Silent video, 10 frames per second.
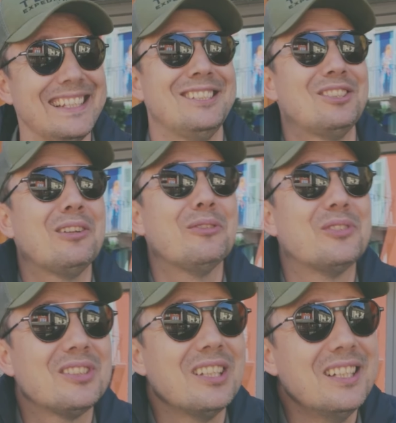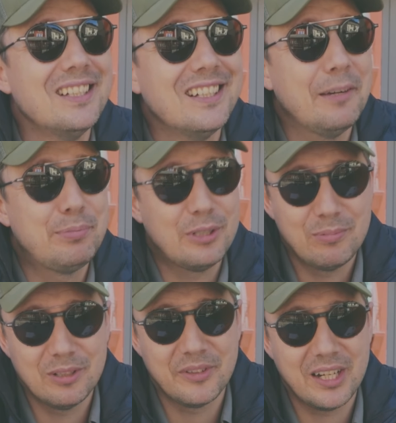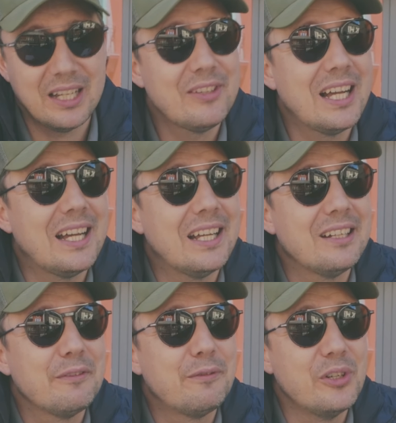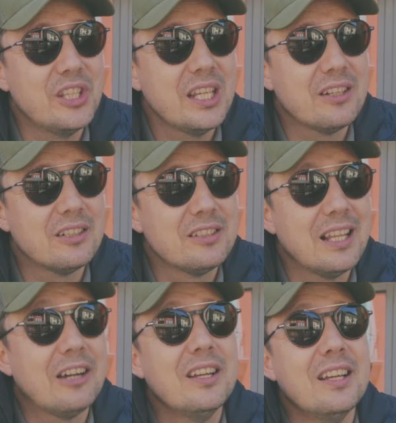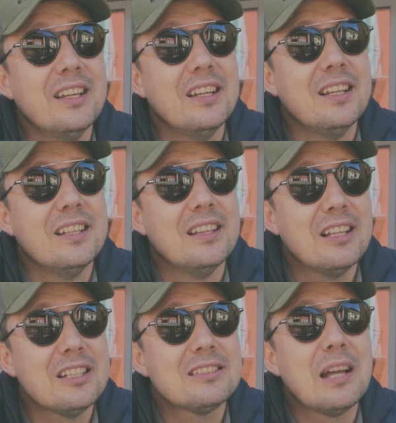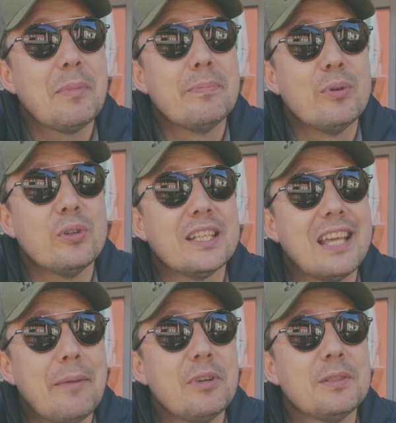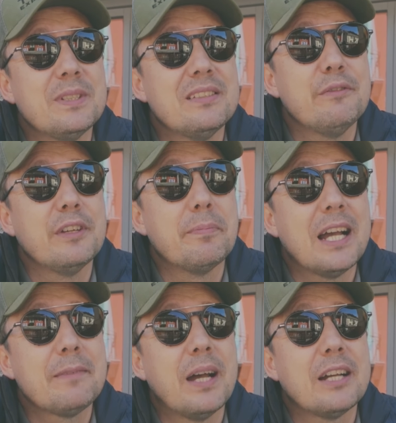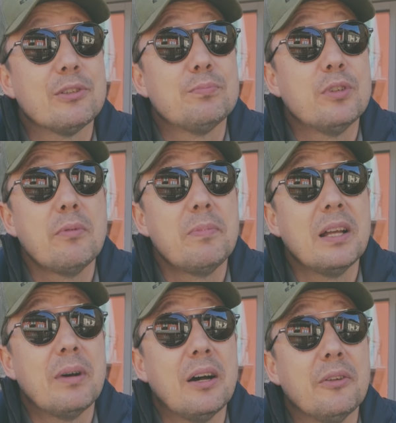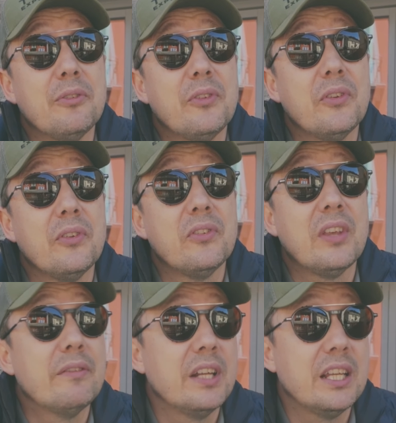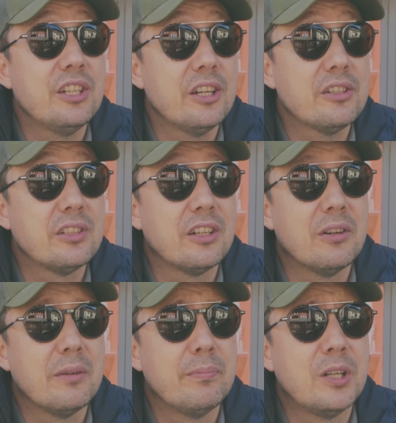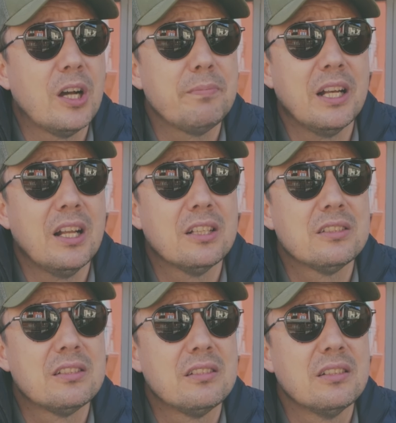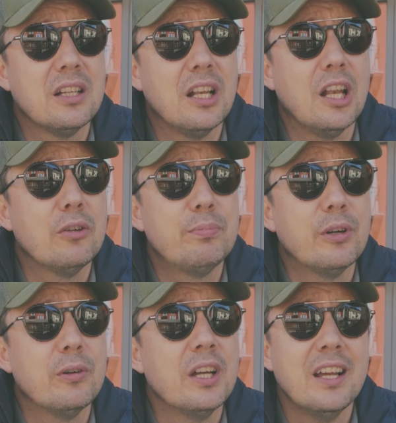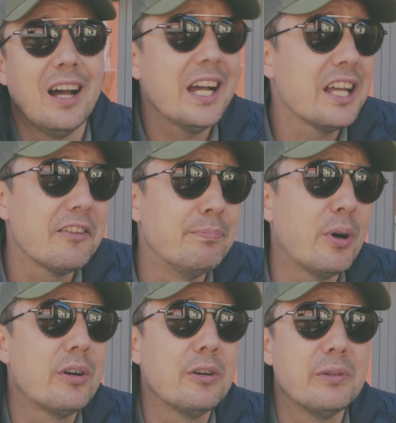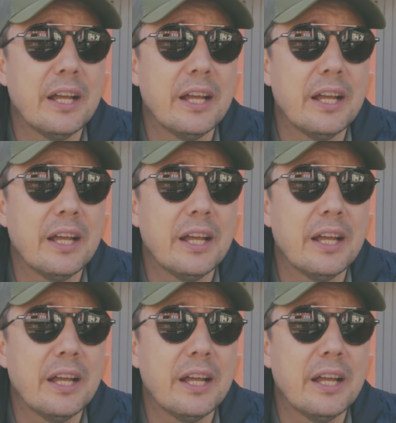this solves a problem that I've had for years. Now, last time I bought a camera-specific backpack was probably about 7-8 years ago. I got my last Low Pro. I have borrowed